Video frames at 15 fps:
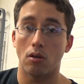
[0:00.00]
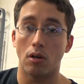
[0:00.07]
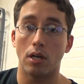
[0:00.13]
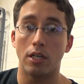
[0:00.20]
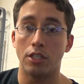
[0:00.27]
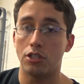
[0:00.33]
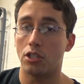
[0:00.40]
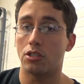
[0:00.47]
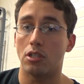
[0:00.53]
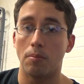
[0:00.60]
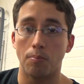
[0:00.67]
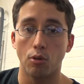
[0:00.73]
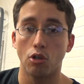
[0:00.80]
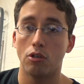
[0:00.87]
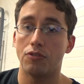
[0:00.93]
or it just
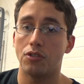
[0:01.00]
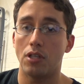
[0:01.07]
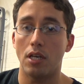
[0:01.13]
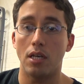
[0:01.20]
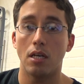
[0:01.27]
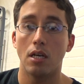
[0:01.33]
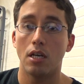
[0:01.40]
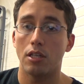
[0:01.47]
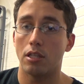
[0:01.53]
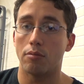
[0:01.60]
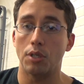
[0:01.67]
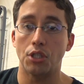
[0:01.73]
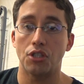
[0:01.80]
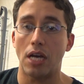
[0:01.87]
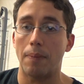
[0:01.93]
improves the the
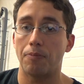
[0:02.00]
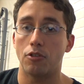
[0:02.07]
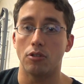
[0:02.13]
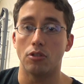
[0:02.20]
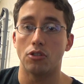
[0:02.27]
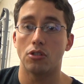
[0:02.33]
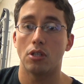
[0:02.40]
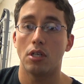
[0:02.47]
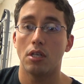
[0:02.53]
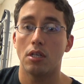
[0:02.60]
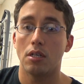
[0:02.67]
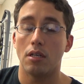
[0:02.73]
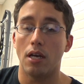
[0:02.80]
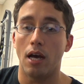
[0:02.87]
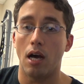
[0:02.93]
receptors
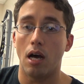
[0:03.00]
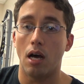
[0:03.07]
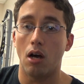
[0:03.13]
uh,